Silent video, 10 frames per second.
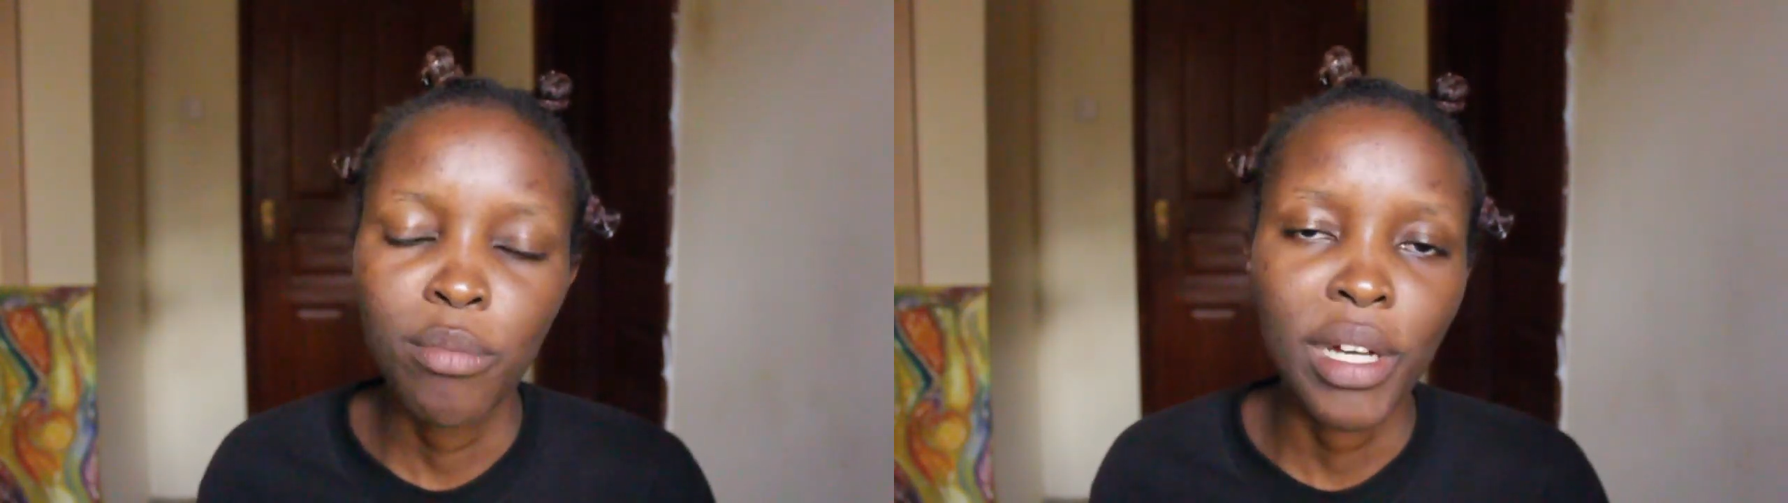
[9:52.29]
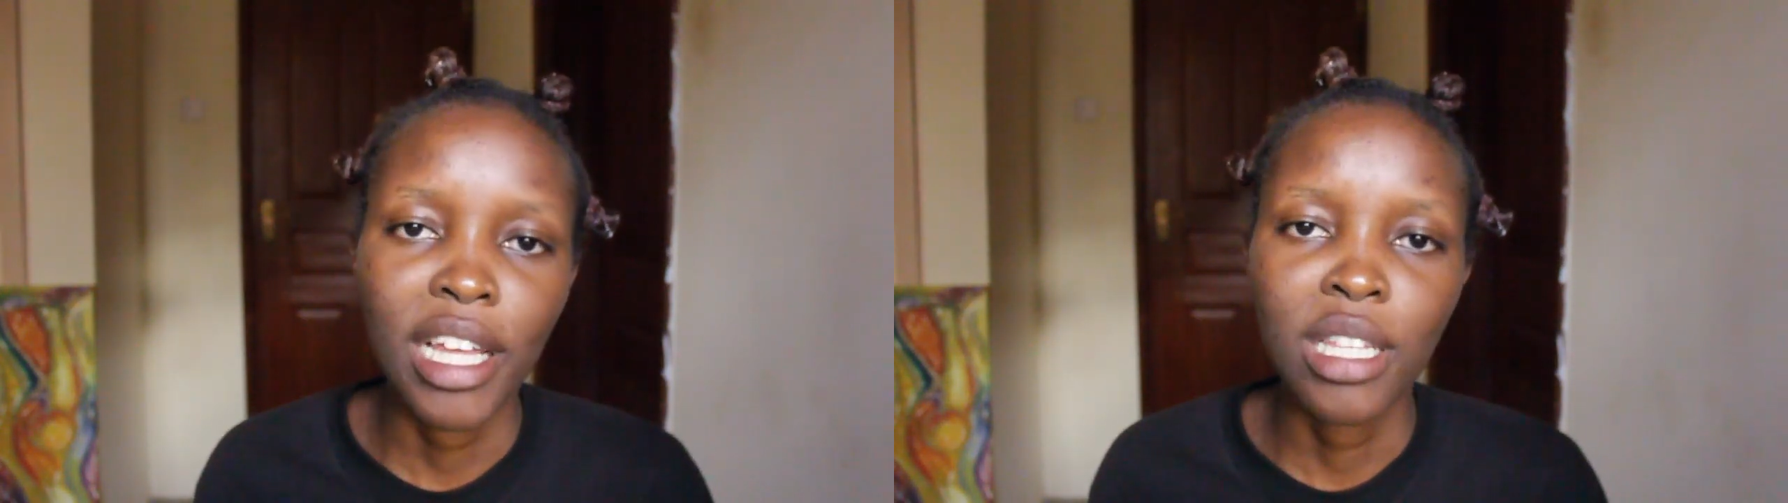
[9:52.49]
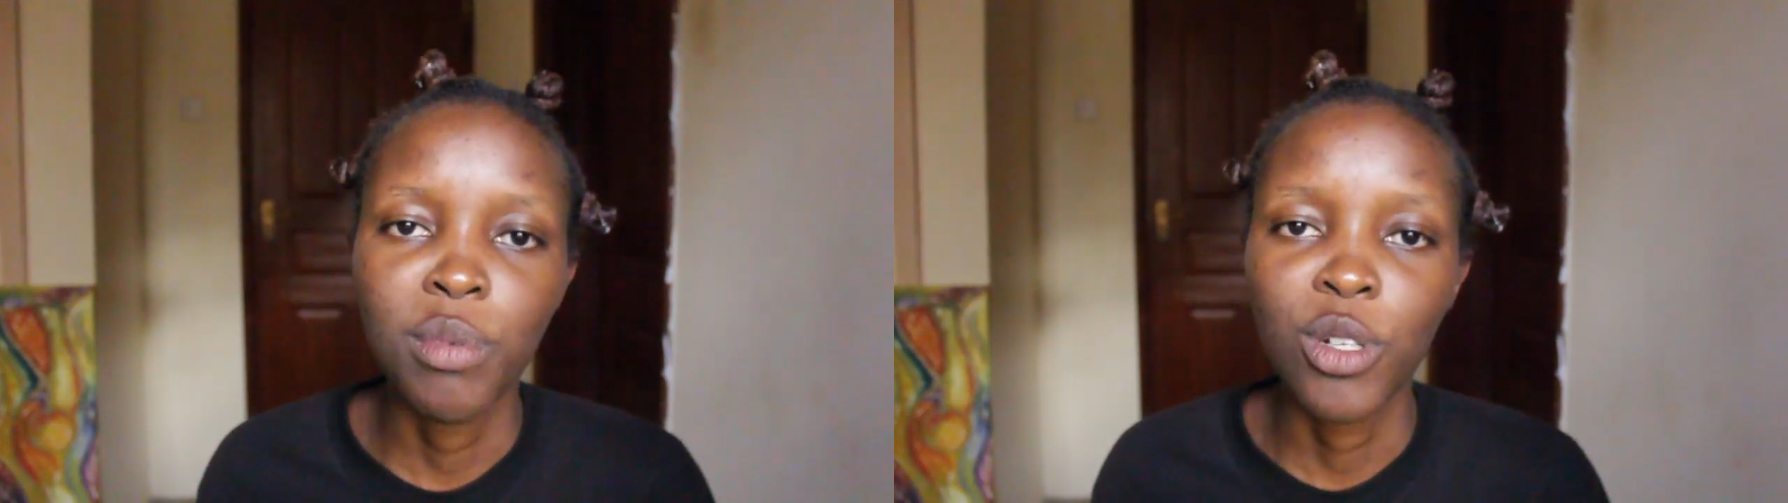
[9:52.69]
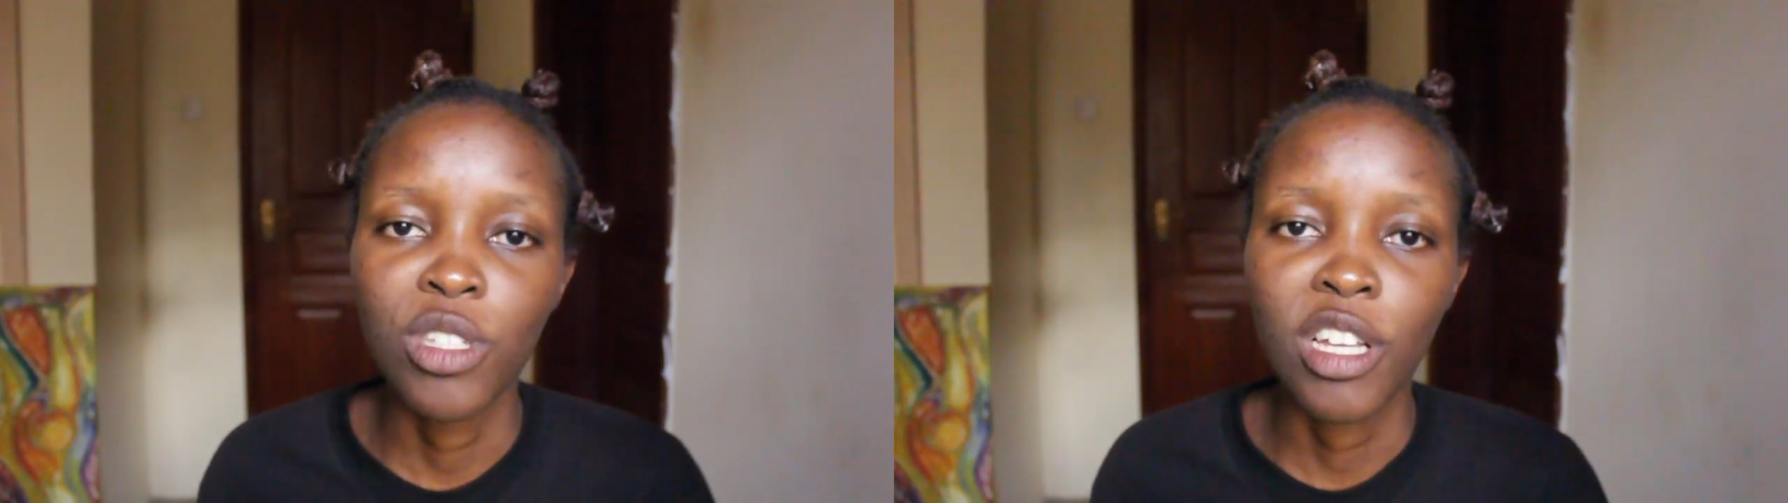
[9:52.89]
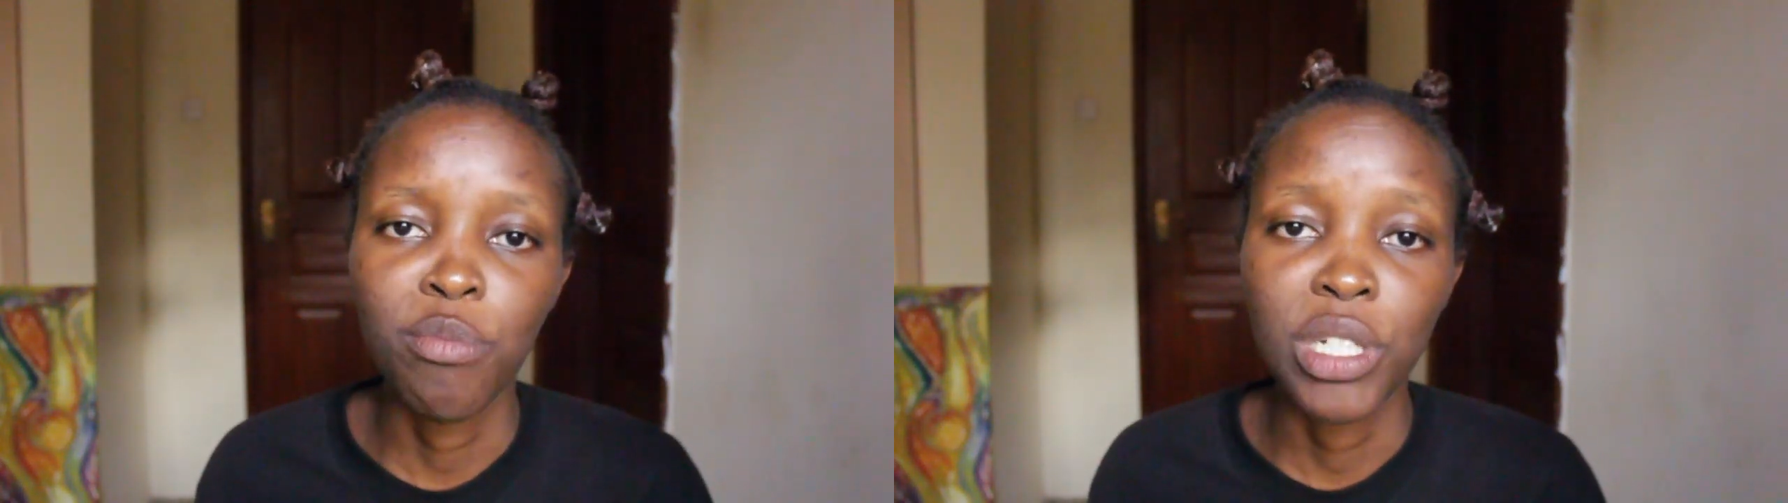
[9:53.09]
but that's
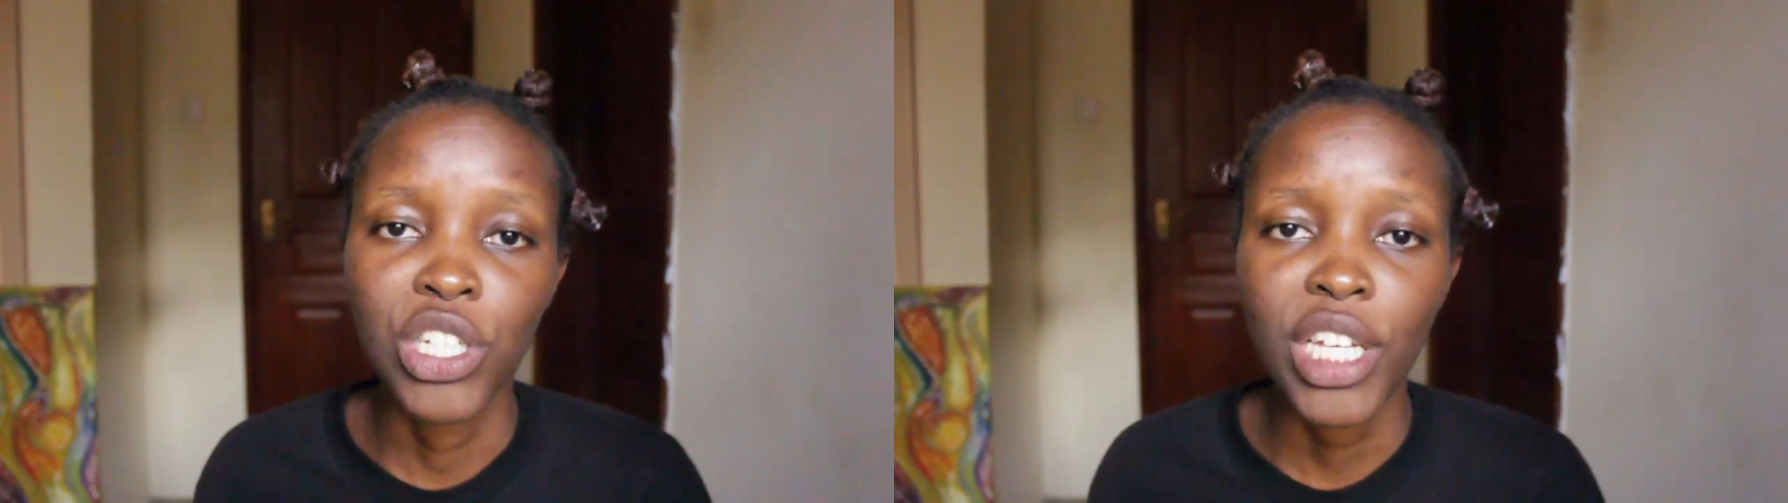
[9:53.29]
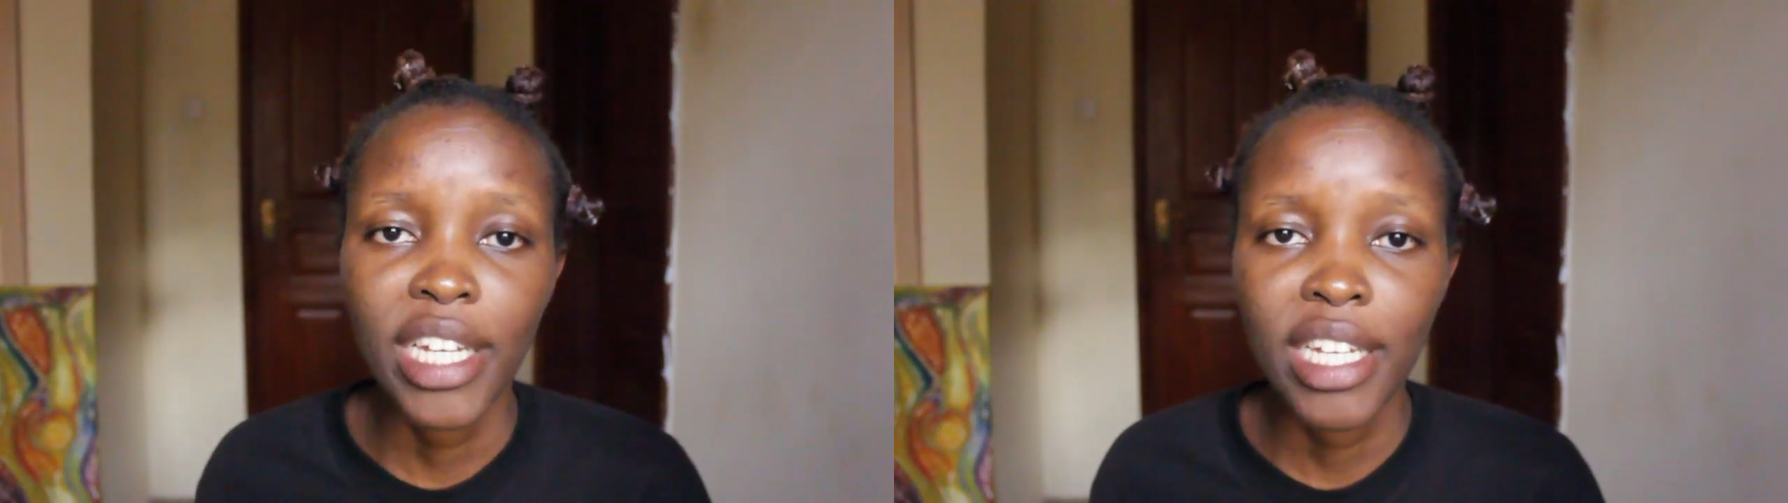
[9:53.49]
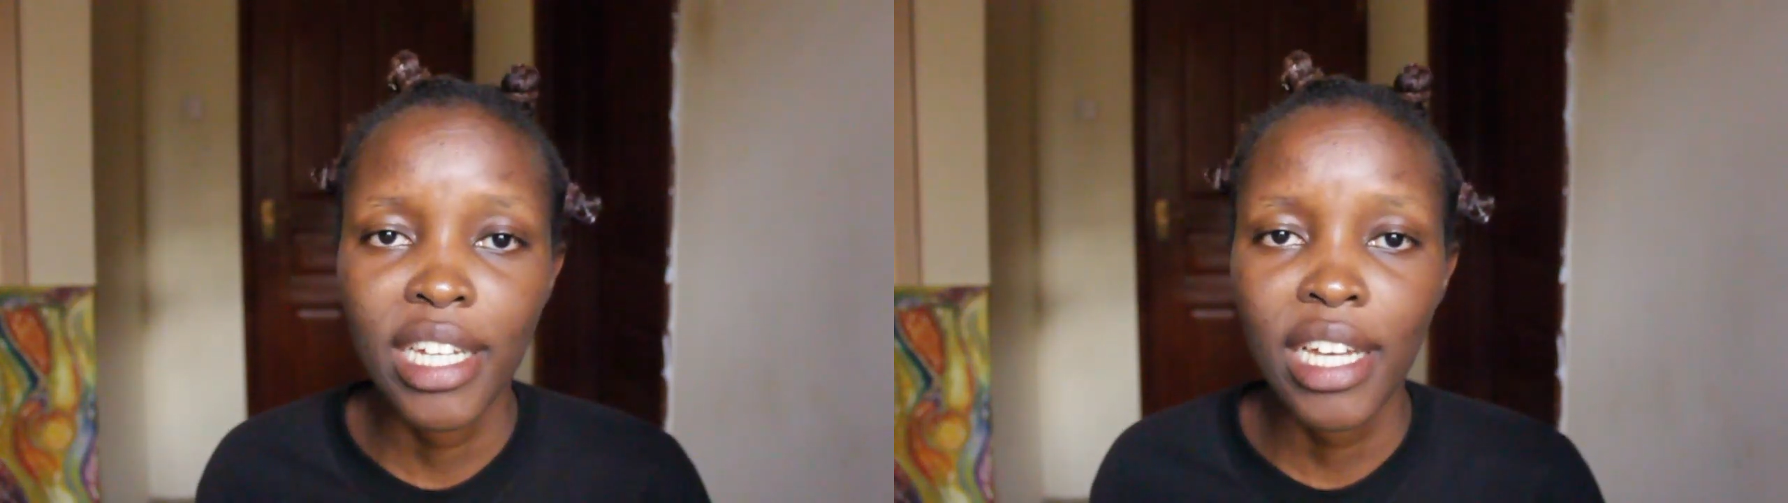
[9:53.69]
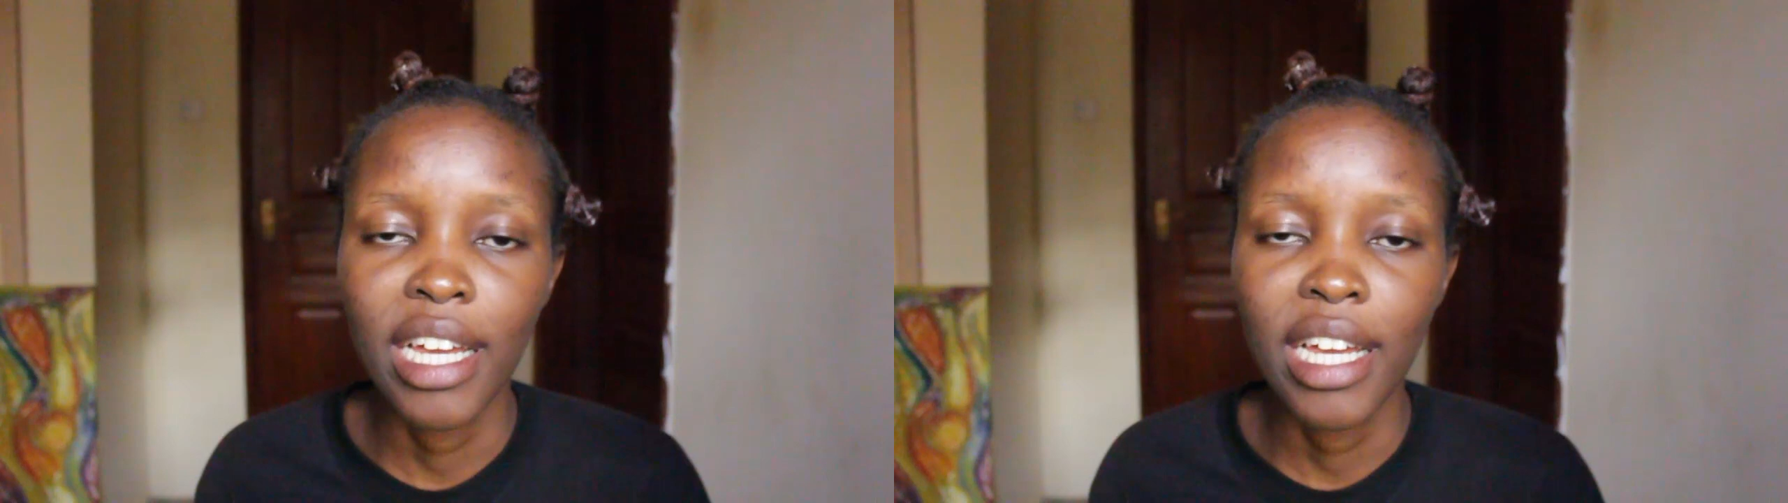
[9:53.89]
because I've been shedding,